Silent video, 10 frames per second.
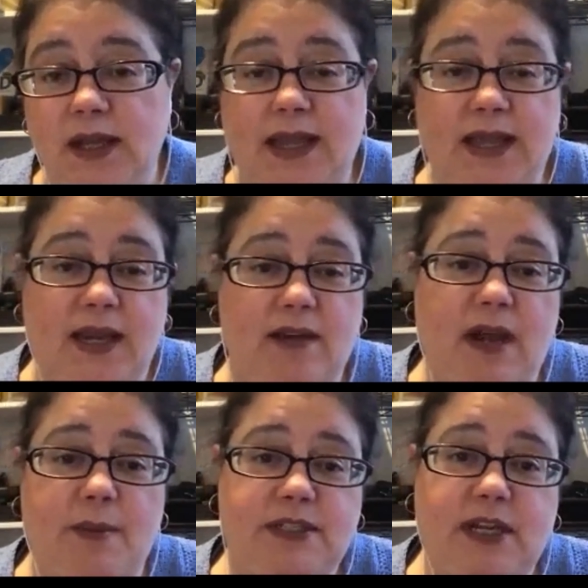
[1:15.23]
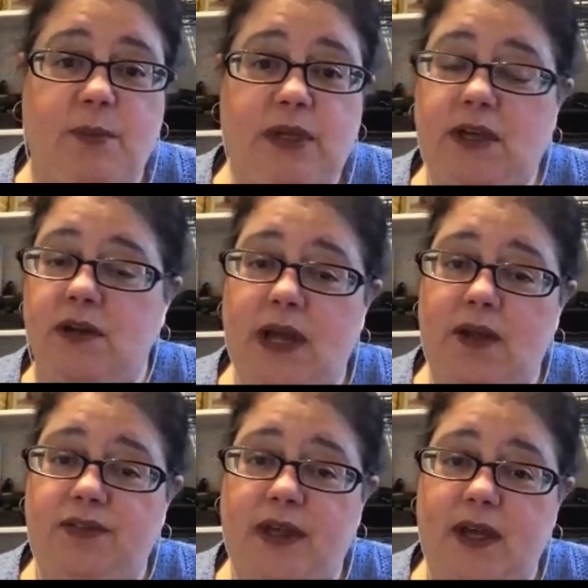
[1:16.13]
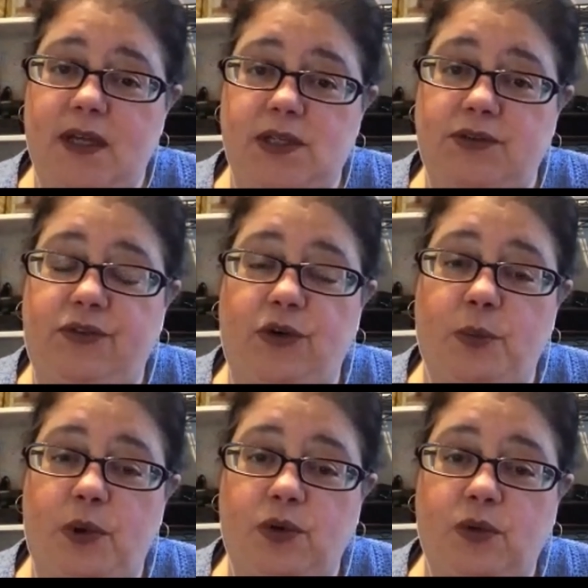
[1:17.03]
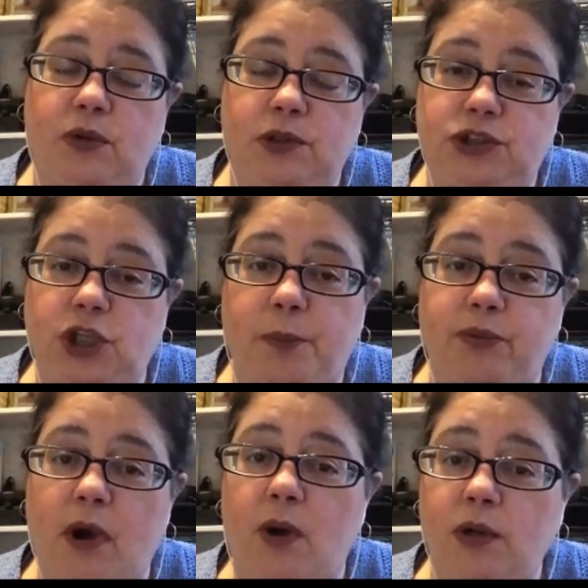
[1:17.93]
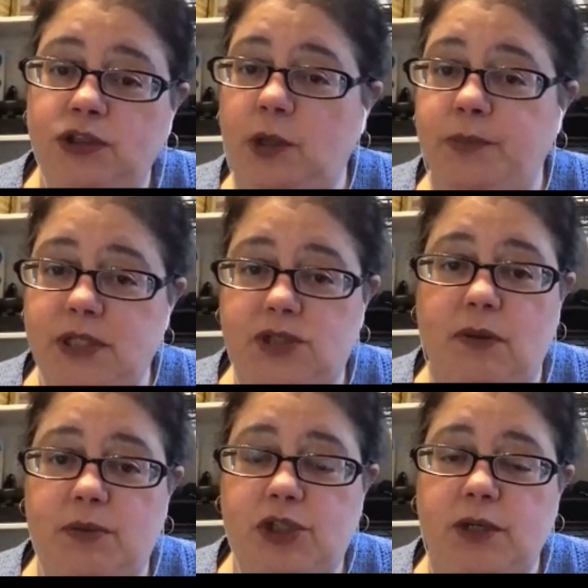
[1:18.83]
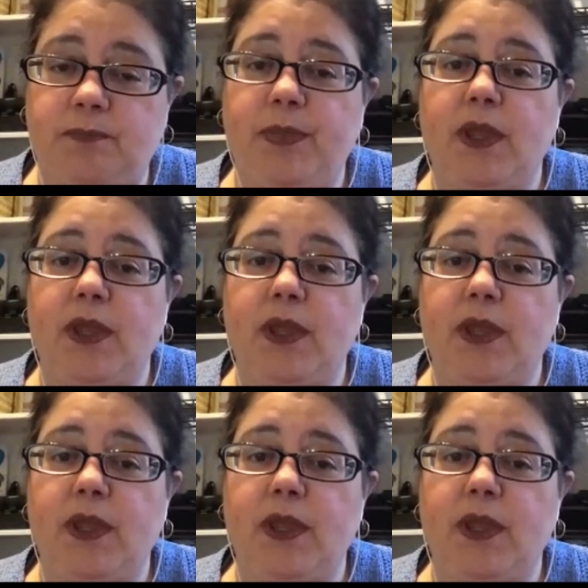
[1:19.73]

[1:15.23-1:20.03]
again here at Aberdeen we don't have that as a formal job role or job description.